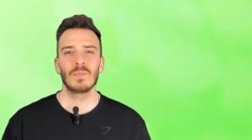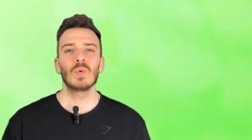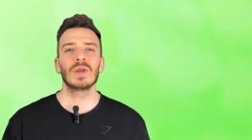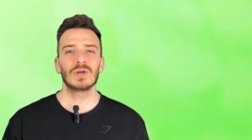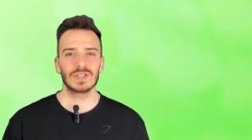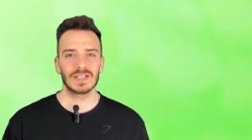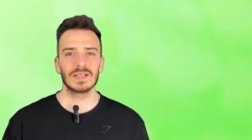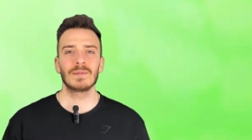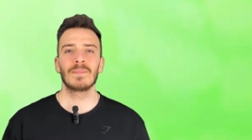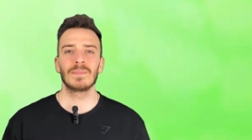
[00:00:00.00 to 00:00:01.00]
What do you
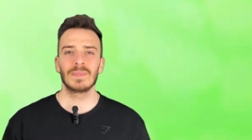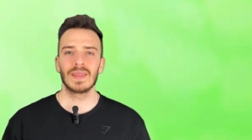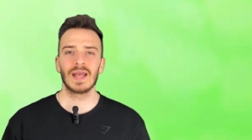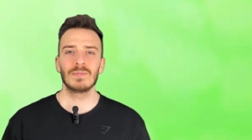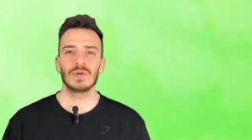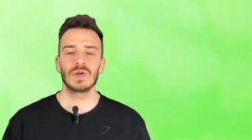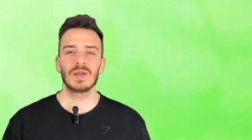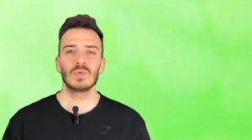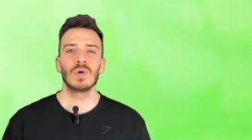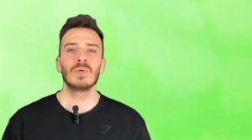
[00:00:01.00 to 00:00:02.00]
think? Have you
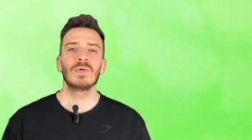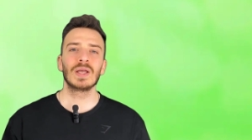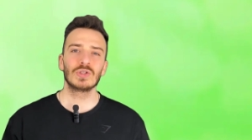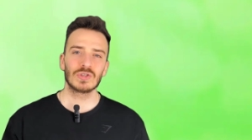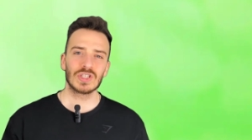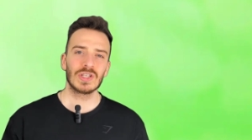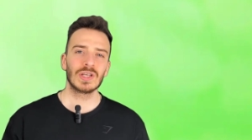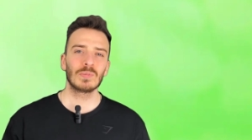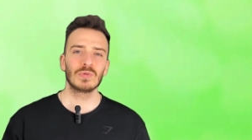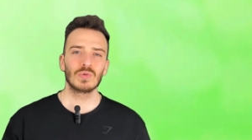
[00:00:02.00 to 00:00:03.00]
tried growth factor
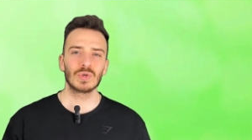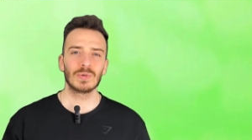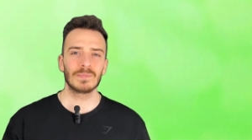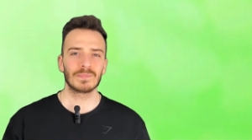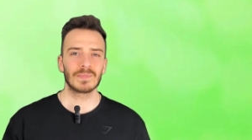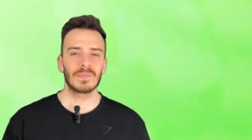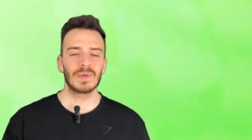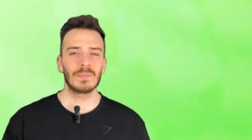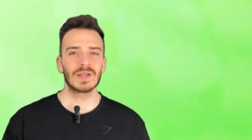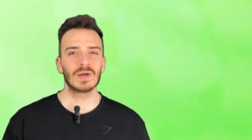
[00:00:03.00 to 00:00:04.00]
skincare before?
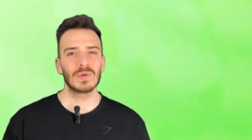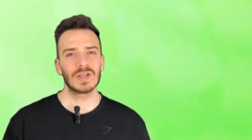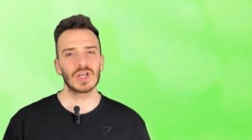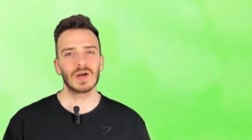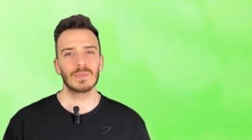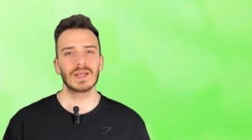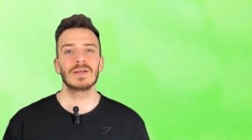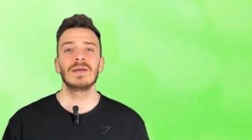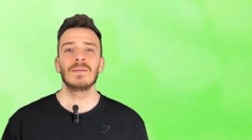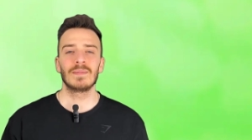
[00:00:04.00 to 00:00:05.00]
Let me know in the
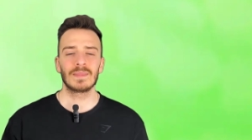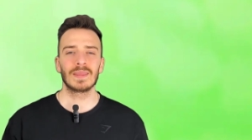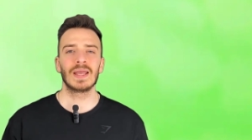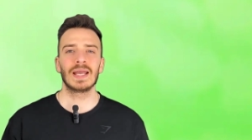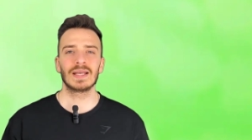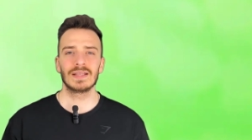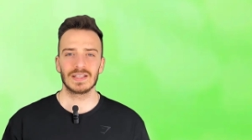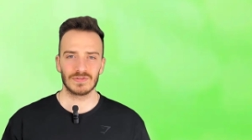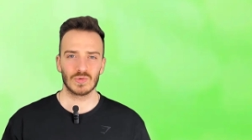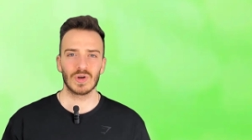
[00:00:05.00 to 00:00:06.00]
comments. And
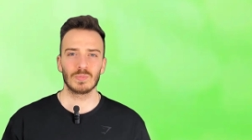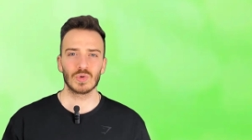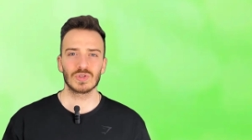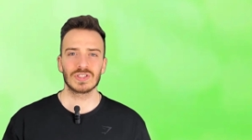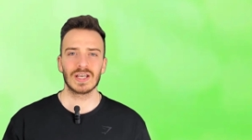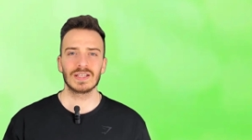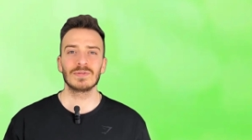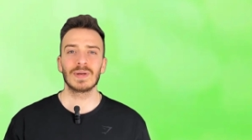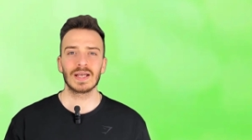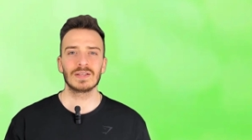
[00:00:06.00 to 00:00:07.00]
if you want more
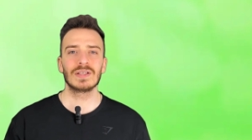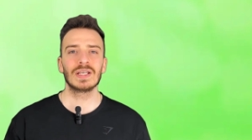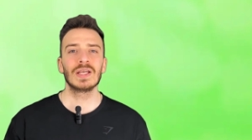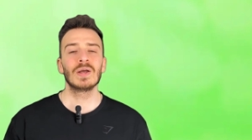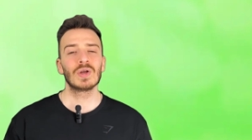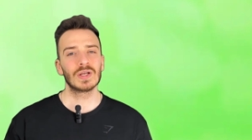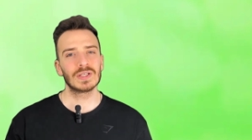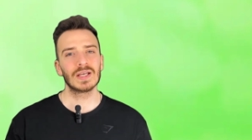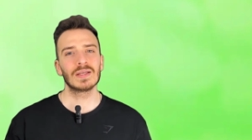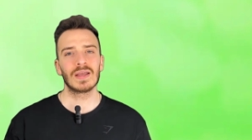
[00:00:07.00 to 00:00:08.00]
science-backed skincare
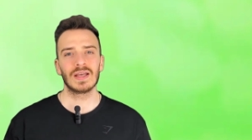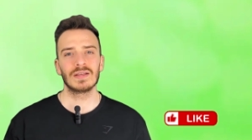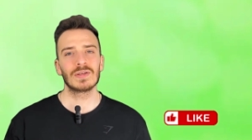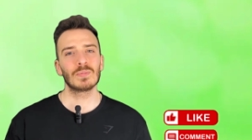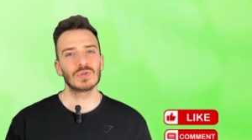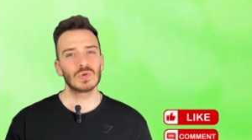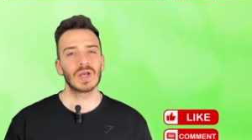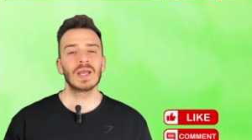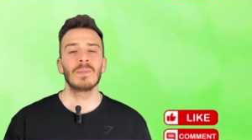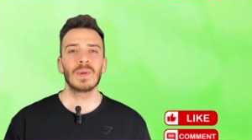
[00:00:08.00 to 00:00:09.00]
content,
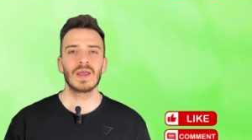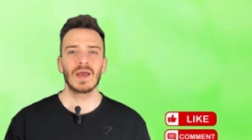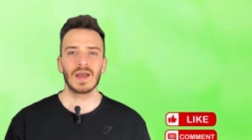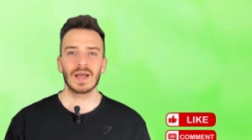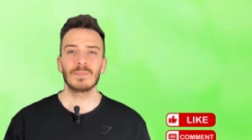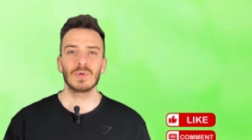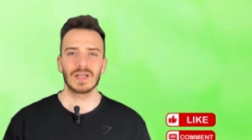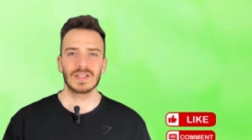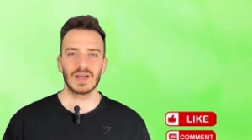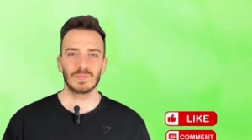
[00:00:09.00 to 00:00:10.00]
subscribe. I
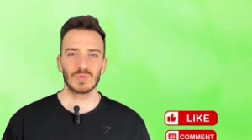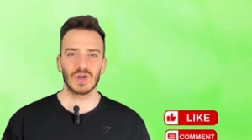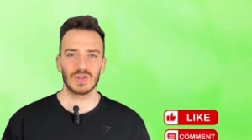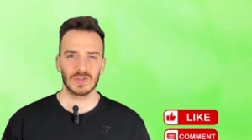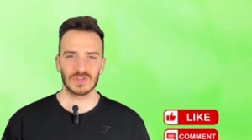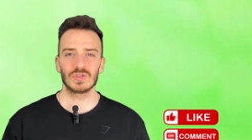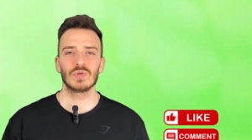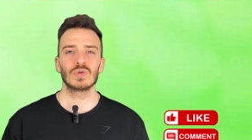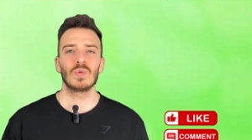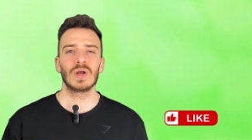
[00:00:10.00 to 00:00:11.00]
break down products so
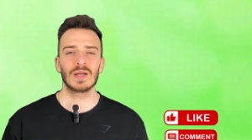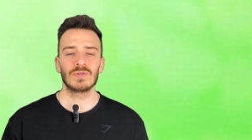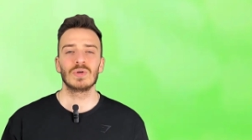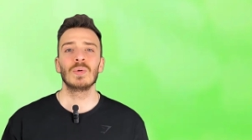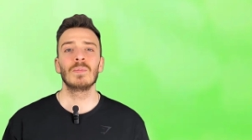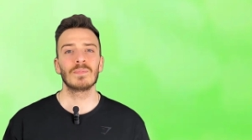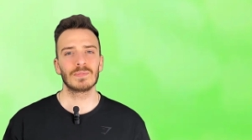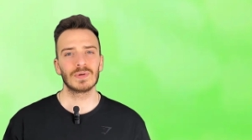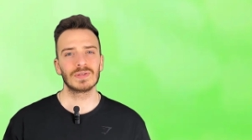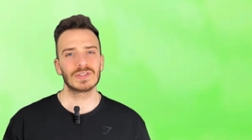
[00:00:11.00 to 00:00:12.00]
you don't have to.
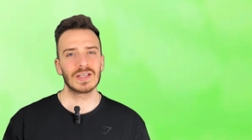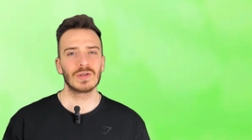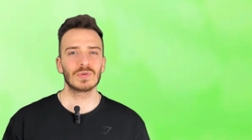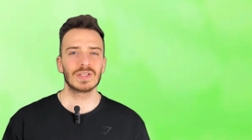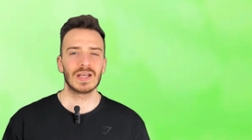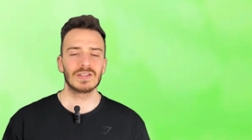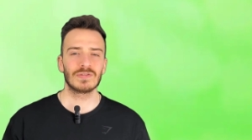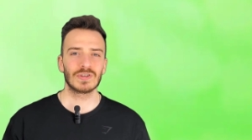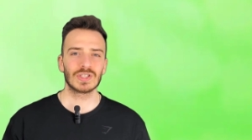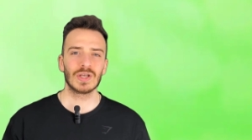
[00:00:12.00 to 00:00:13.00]
See you in the
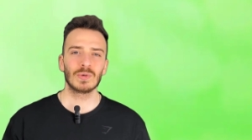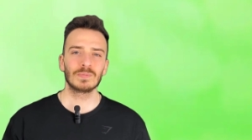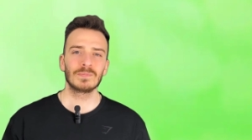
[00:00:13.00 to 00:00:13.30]
next video.